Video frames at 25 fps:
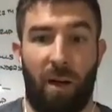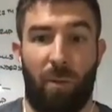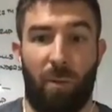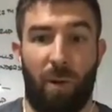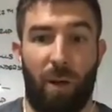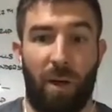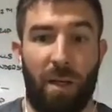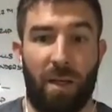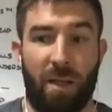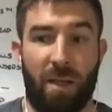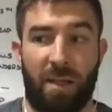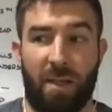We're
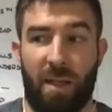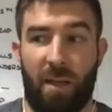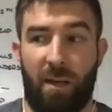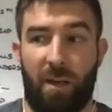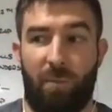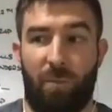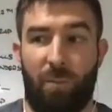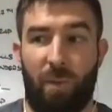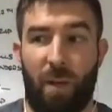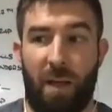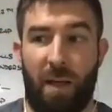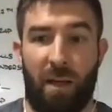going to see
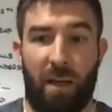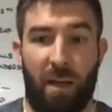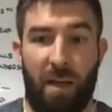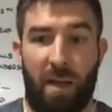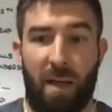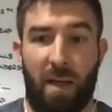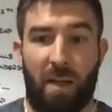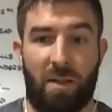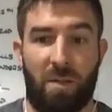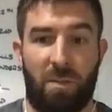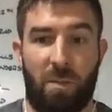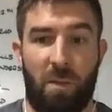in the
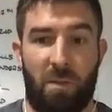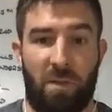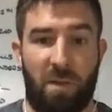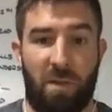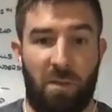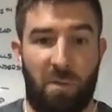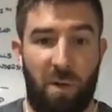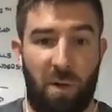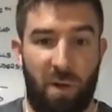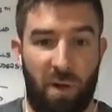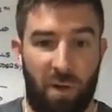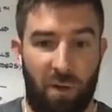next month if
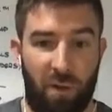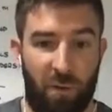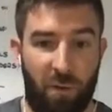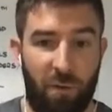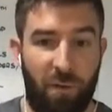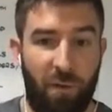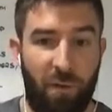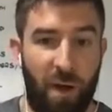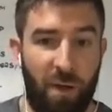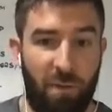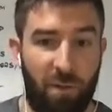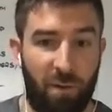we can do
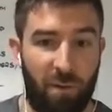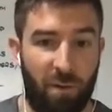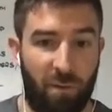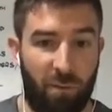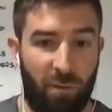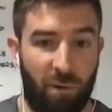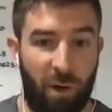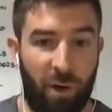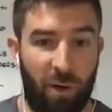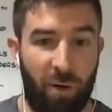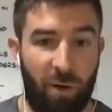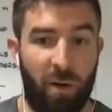5 in a
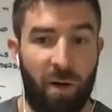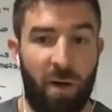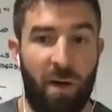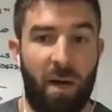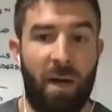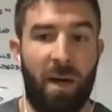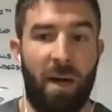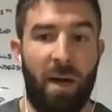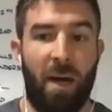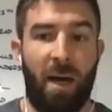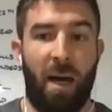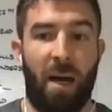row.
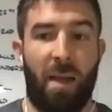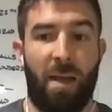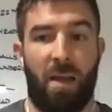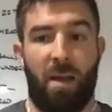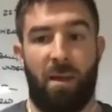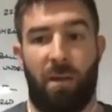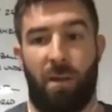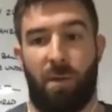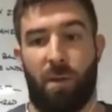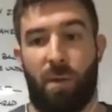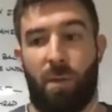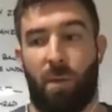And then
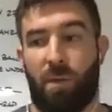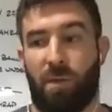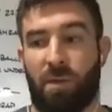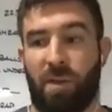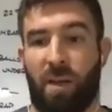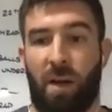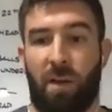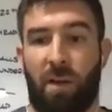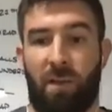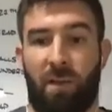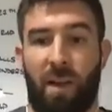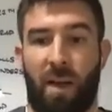3 months
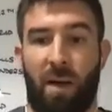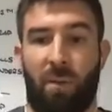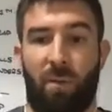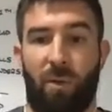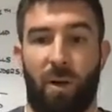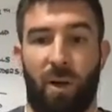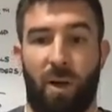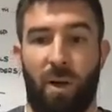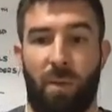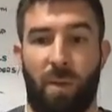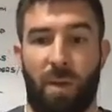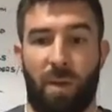after that, we're
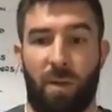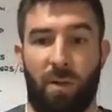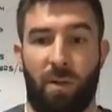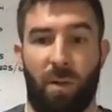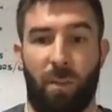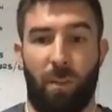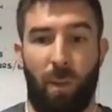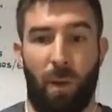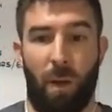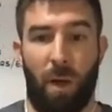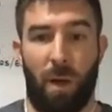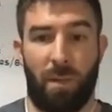going to be
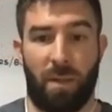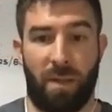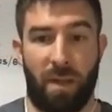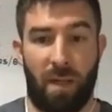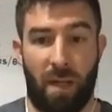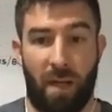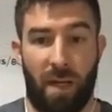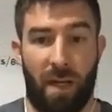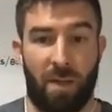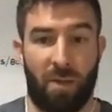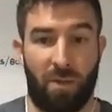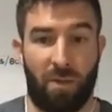doing pull-ups in
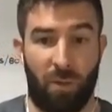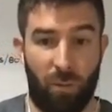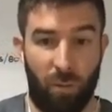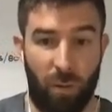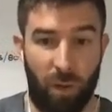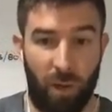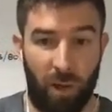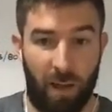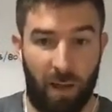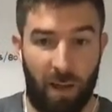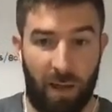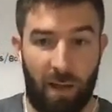an actual
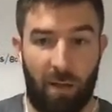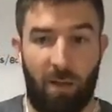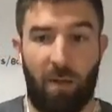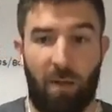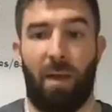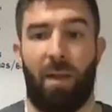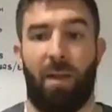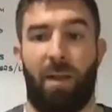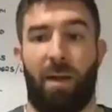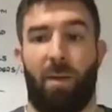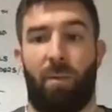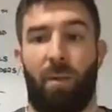workout.
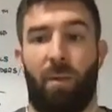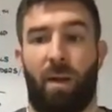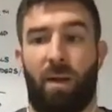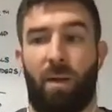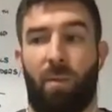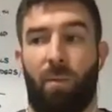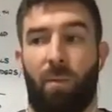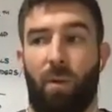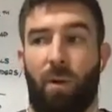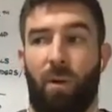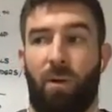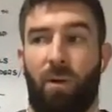And then we
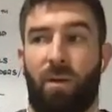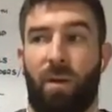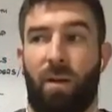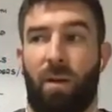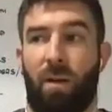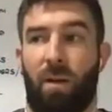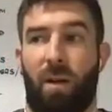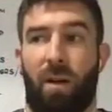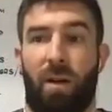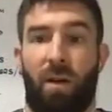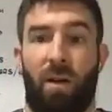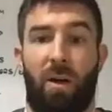can move to
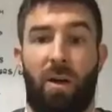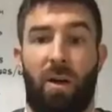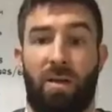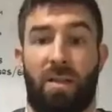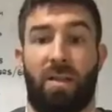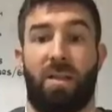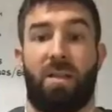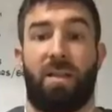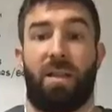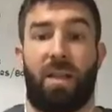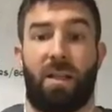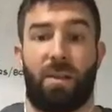looking at, in
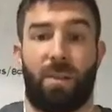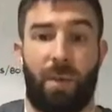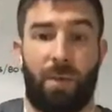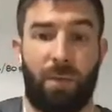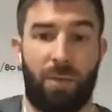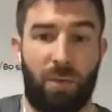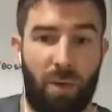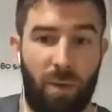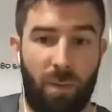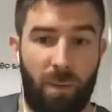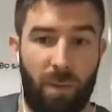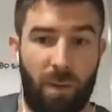6 months,
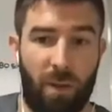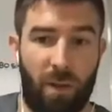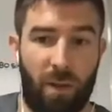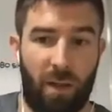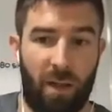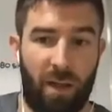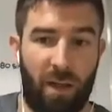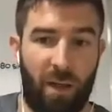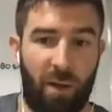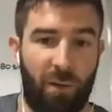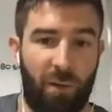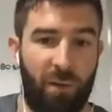we're going to be looking
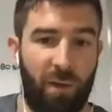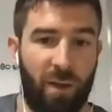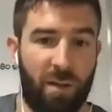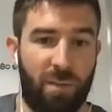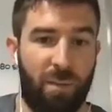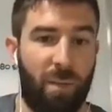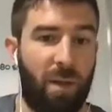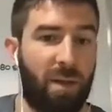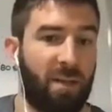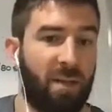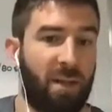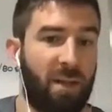at our first
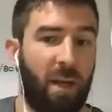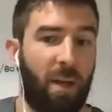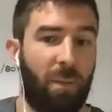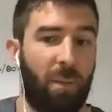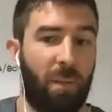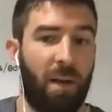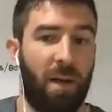muscle up.